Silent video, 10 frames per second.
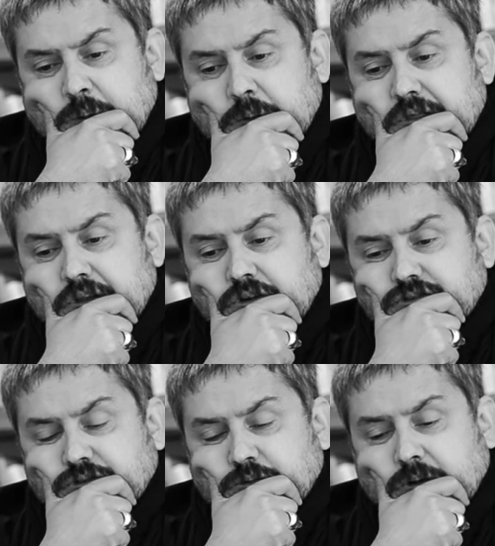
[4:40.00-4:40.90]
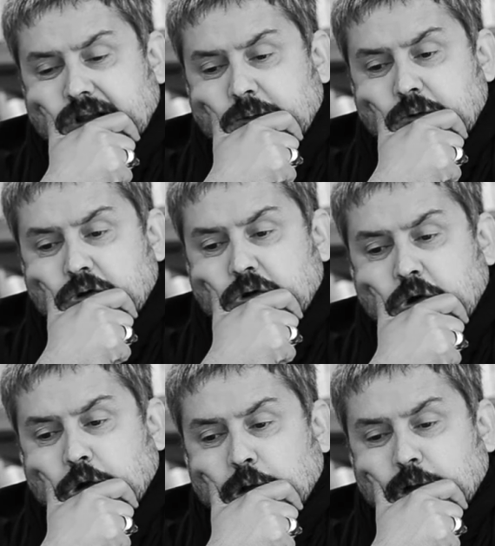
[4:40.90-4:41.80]
with the notion what I would
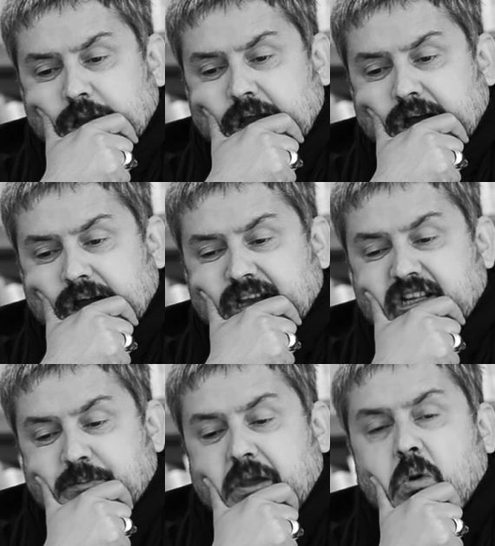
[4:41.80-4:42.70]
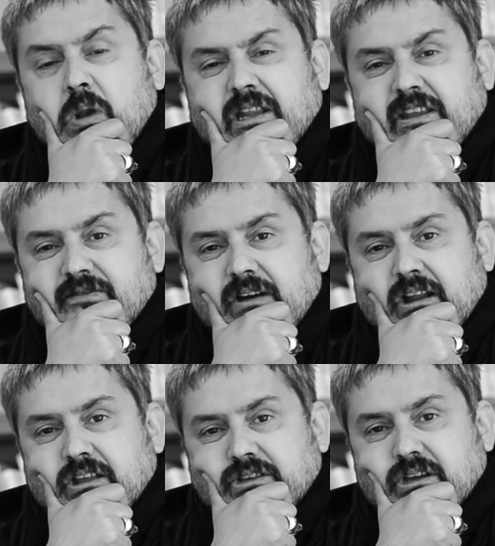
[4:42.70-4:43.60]
call uh, an speculative
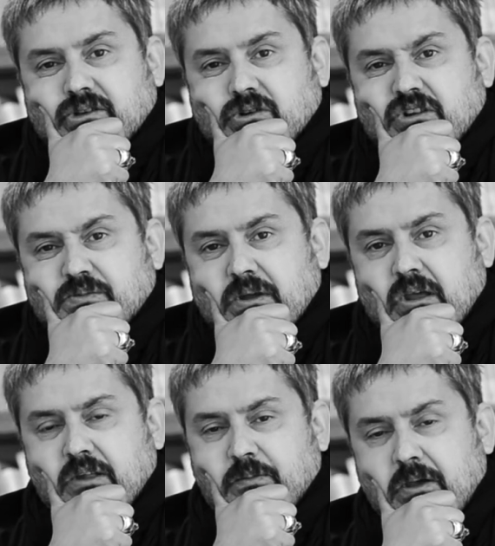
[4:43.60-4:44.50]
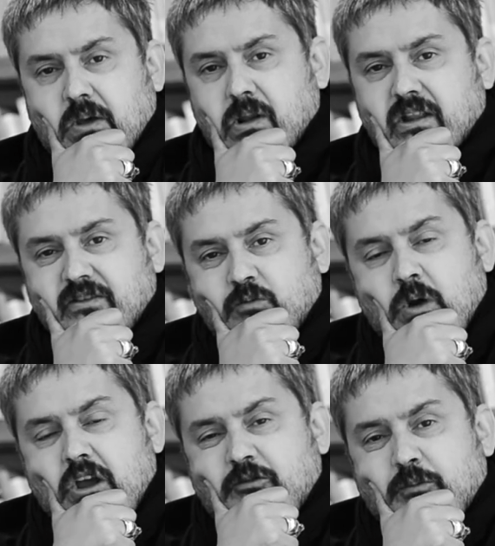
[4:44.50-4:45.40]
architecture, a, spe a speculative
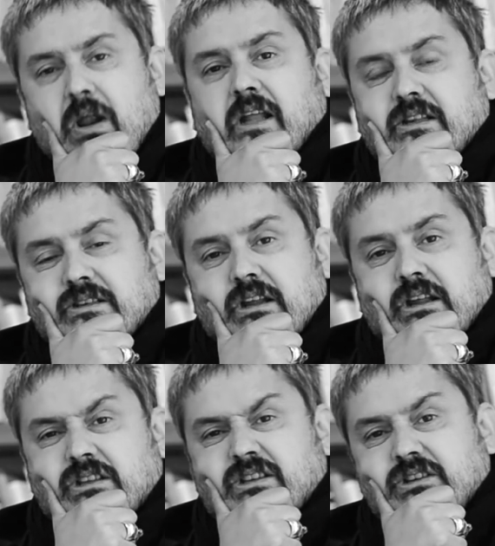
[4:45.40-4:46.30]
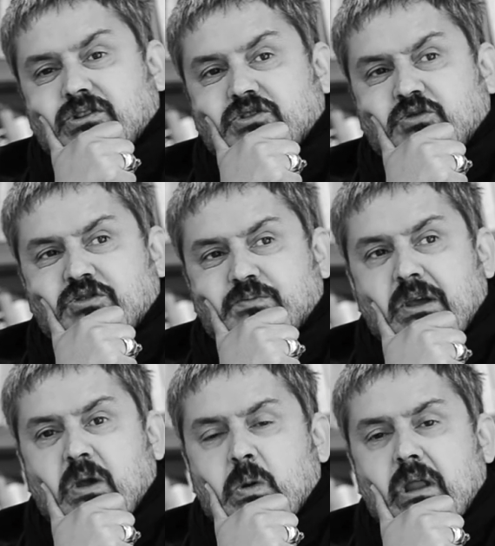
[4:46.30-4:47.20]
way of practicing architecture, to
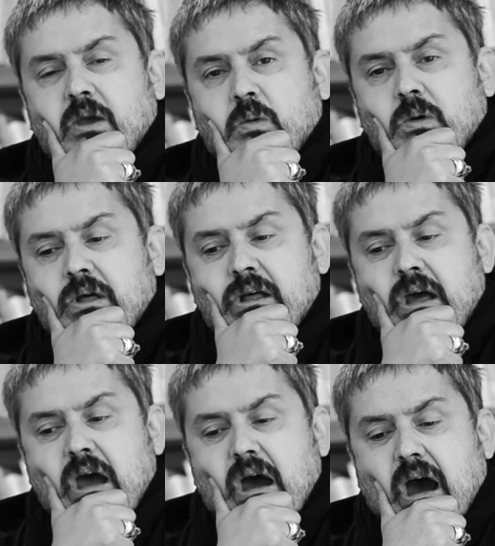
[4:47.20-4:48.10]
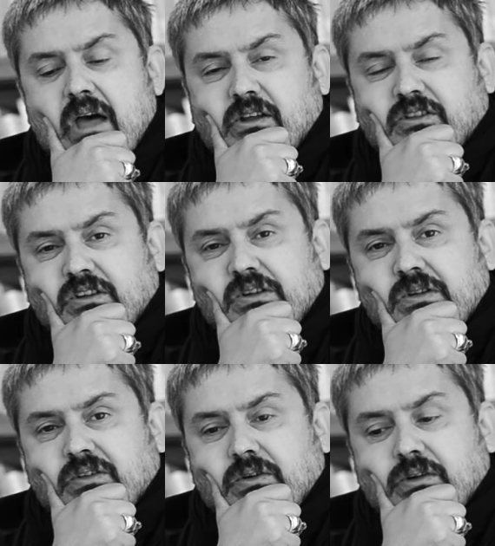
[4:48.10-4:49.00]
speculate other
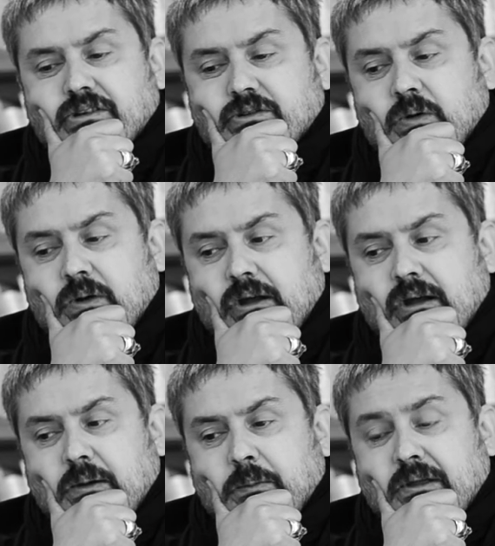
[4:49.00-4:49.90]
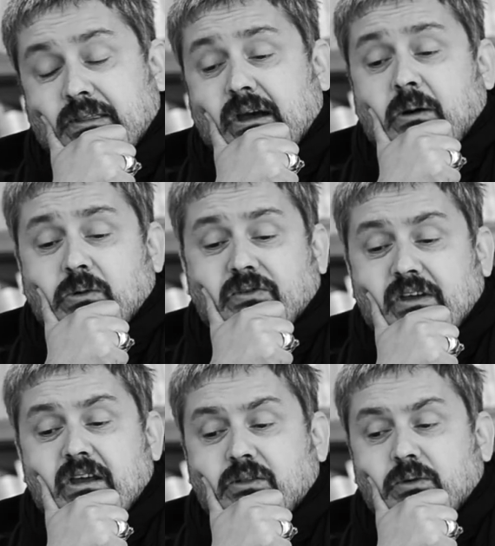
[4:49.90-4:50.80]
territories. Or, uh, but I would
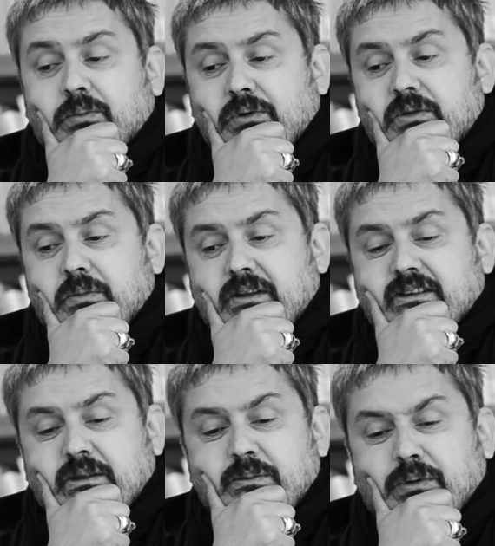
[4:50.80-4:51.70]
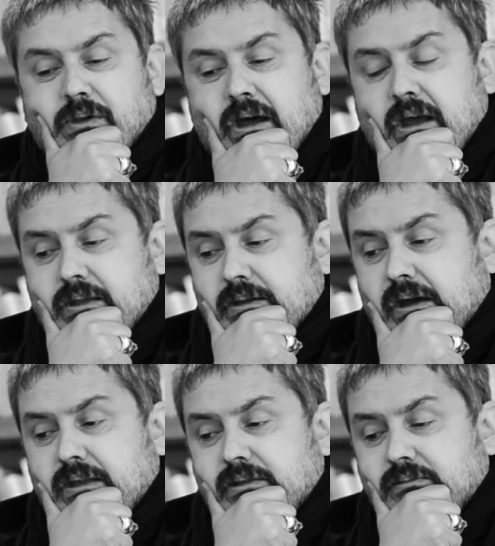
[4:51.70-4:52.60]
say, to put it very simple, I,
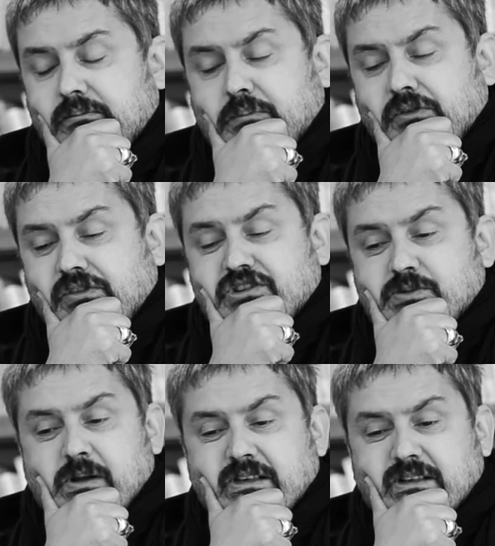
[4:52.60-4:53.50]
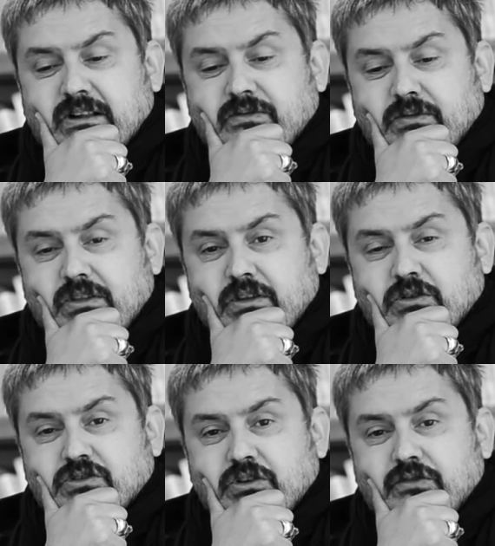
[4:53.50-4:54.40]
I position myself with the
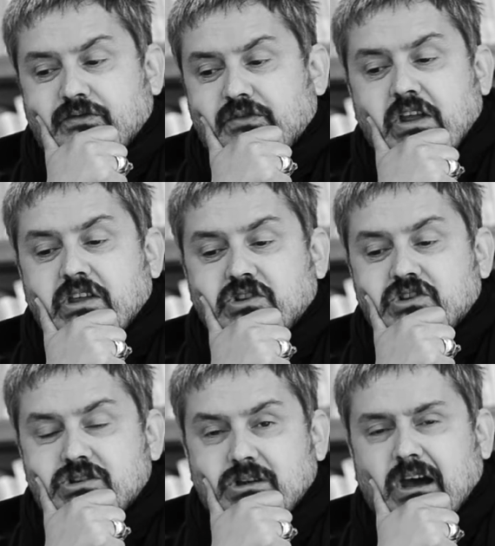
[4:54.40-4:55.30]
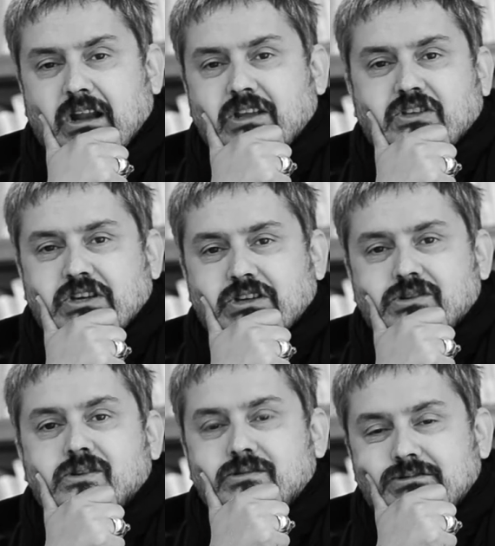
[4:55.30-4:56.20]
notion of fringe architecture.